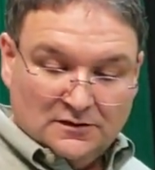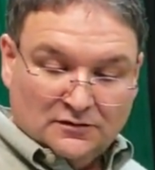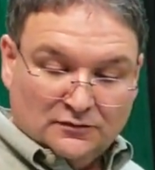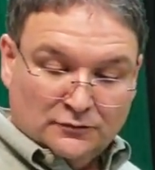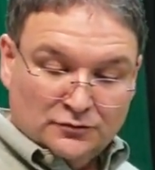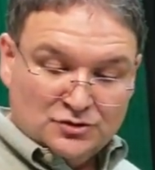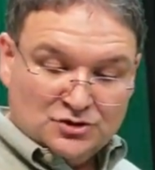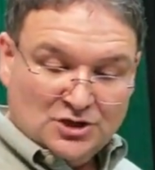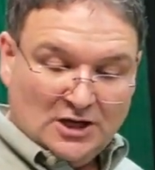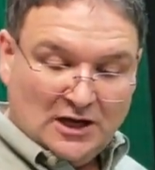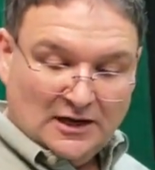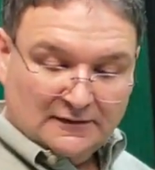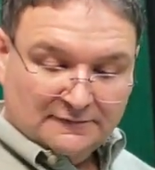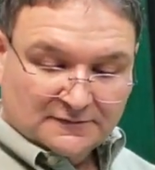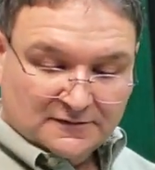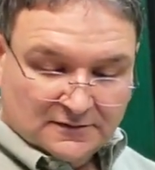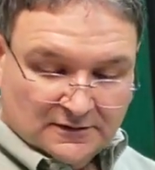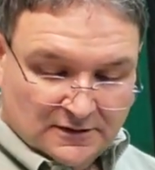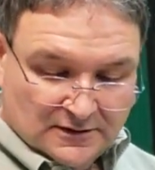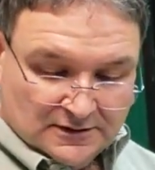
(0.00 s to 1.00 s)
through
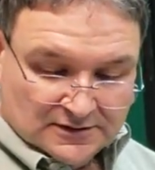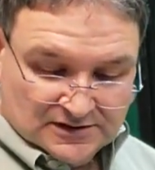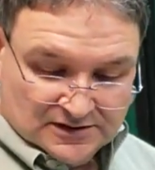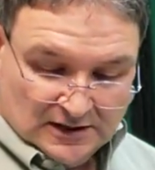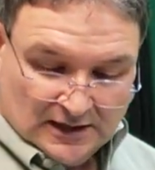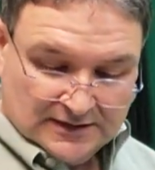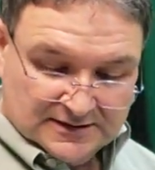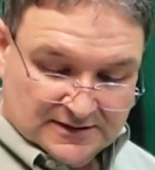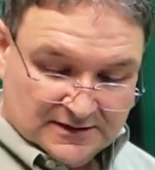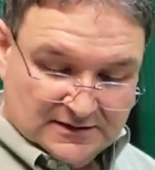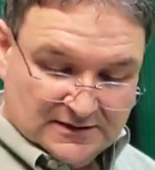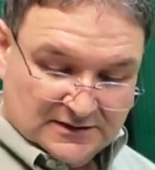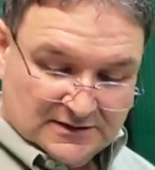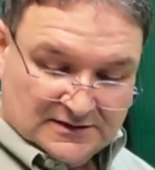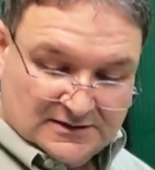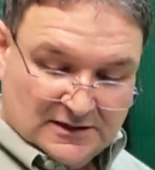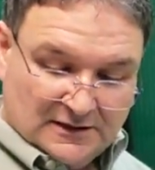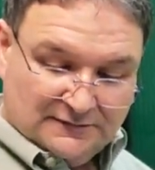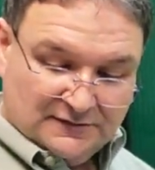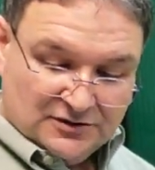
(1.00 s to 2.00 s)
shaft slides into the
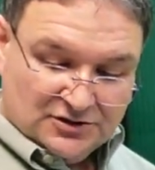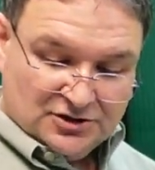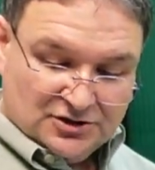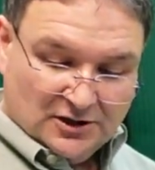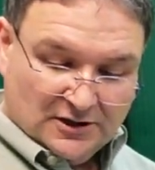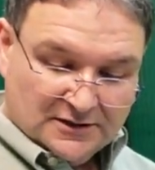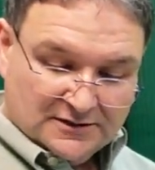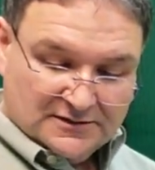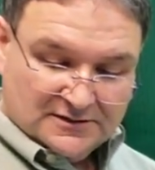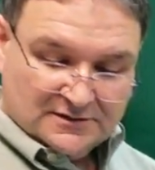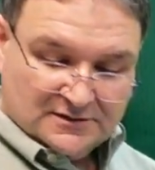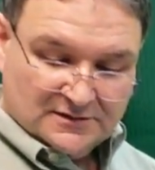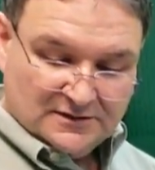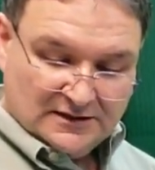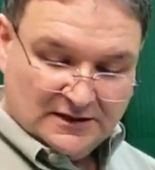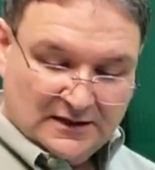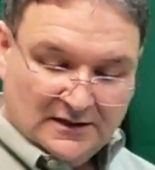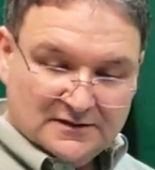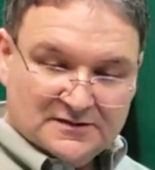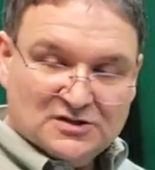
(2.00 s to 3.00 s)
safety chucks.
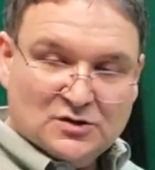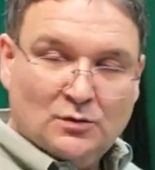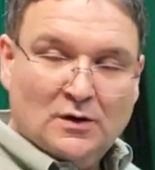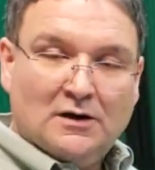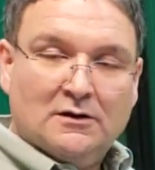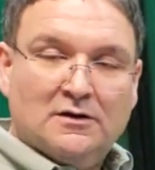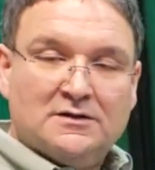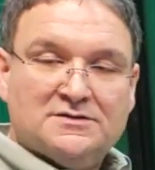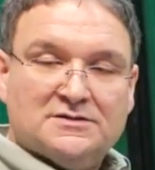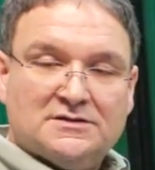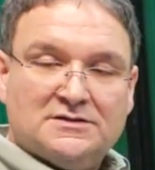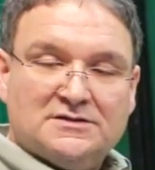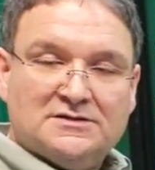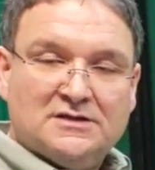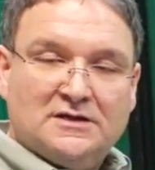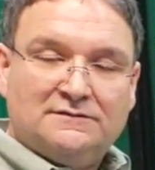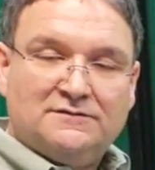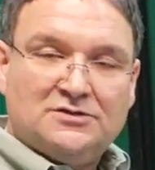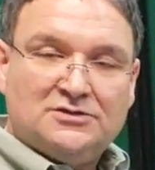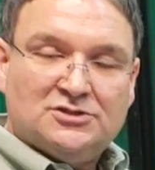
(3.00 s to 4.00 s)
The square ends on the
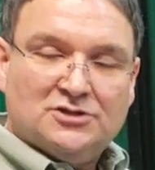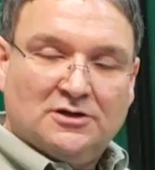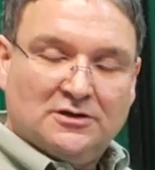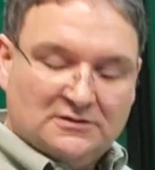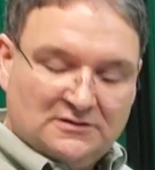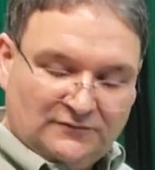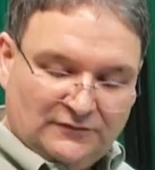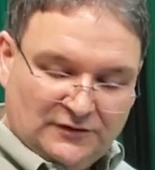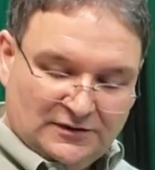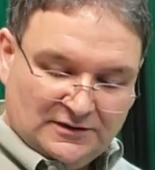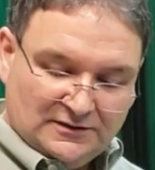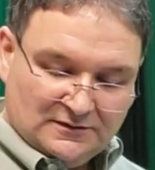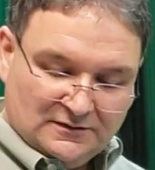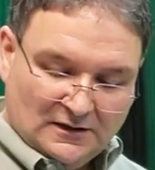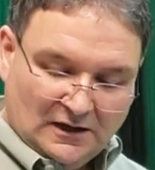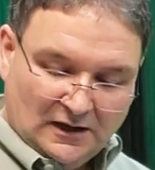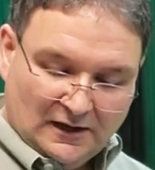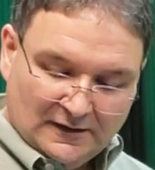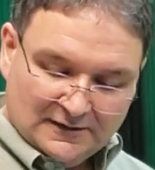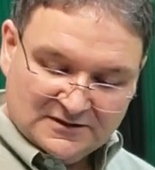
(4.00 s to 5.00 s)
safety chucks fit
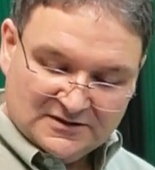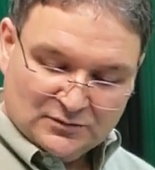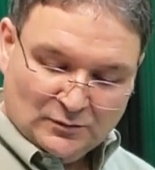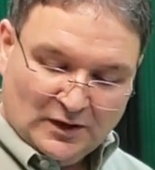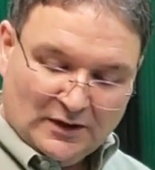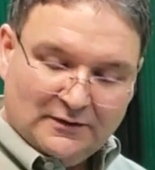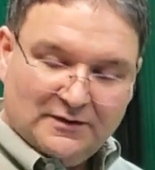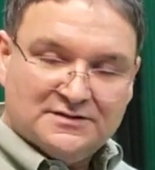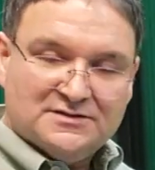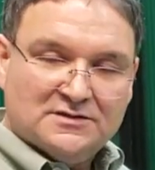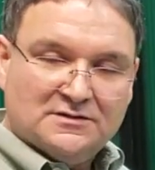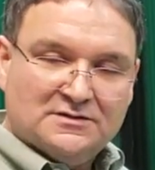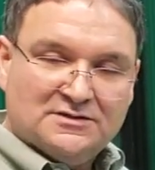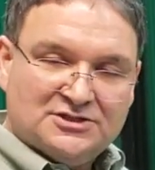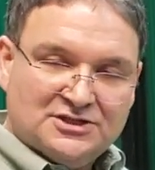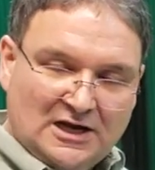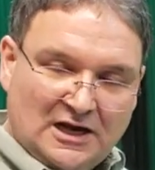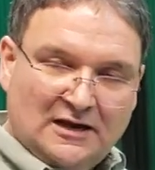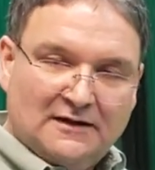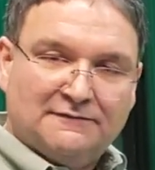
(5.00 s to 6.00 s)
in. Square ends on the
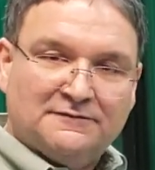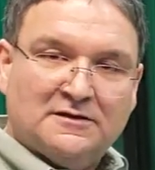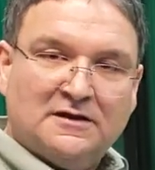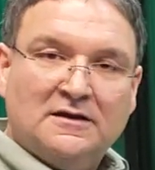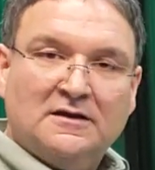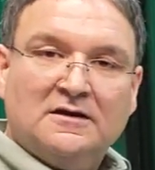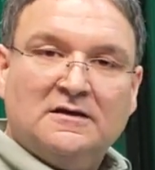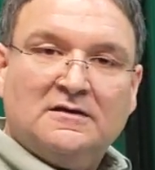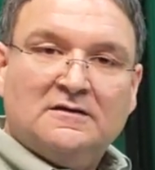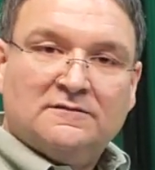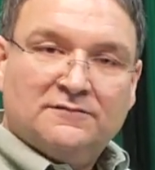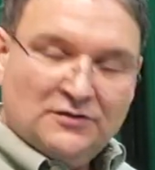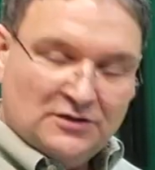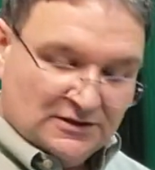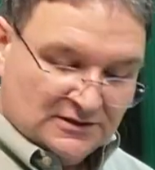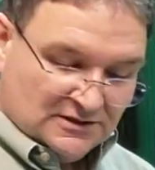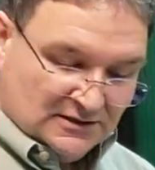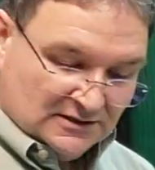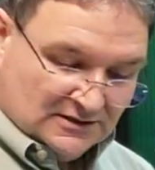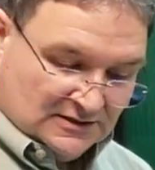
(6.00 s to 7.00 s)
shaft fit
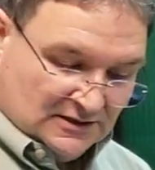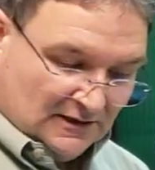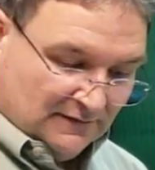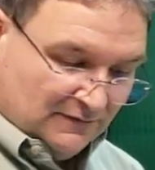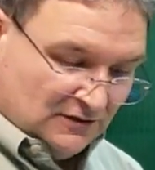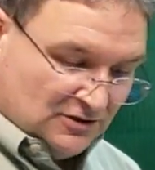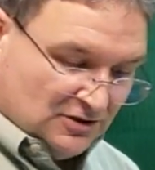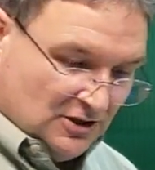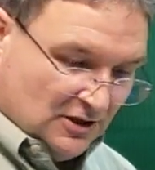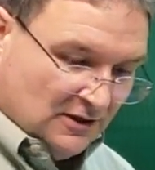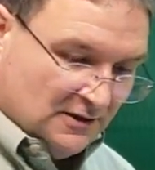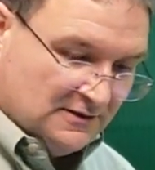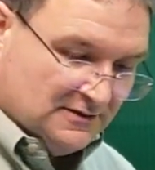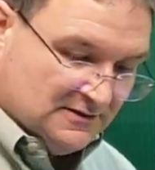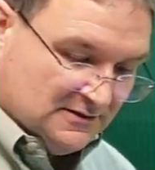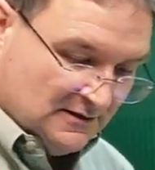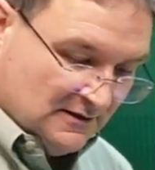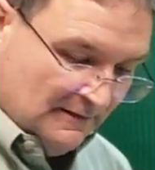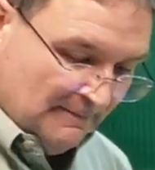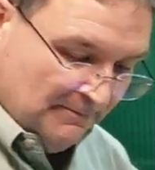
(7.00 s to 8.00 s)
into the safety
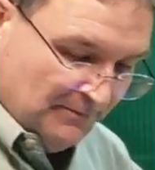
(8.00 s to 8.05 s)
chucks.